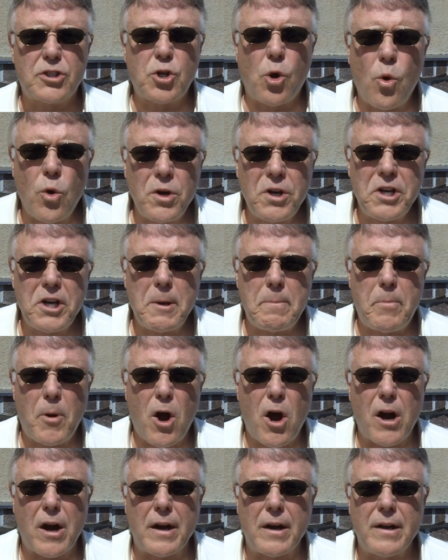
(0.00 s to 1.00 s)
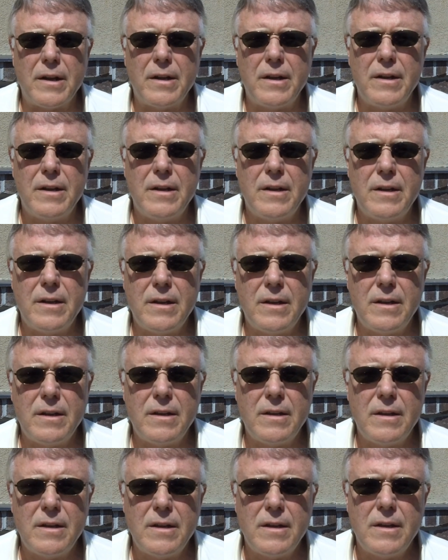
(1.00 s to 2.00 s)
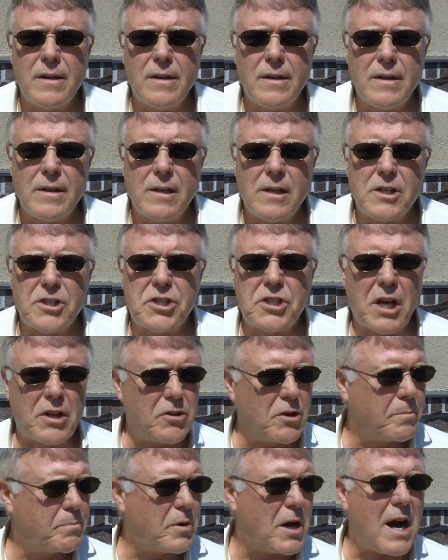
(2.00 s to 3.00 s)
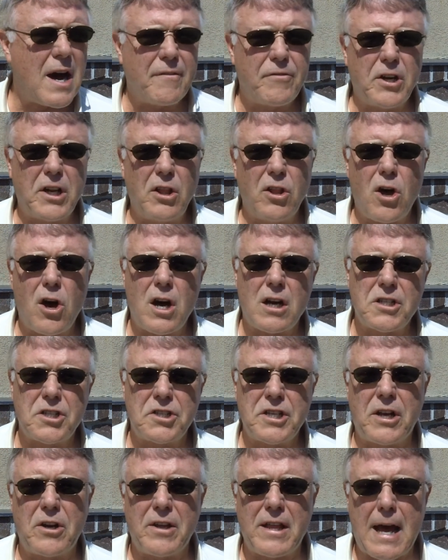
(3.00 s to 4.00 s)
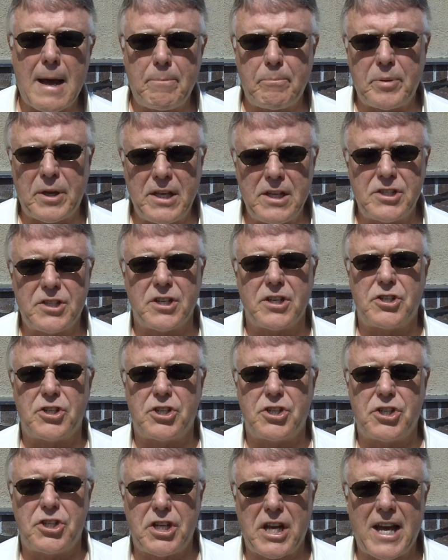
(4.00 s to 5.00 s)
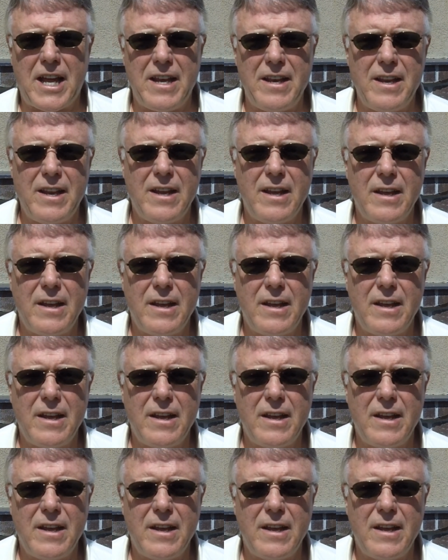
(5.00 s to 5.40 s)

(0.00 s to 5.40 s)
Torn it apart. Southern Poverty Law Center, that piece of shit.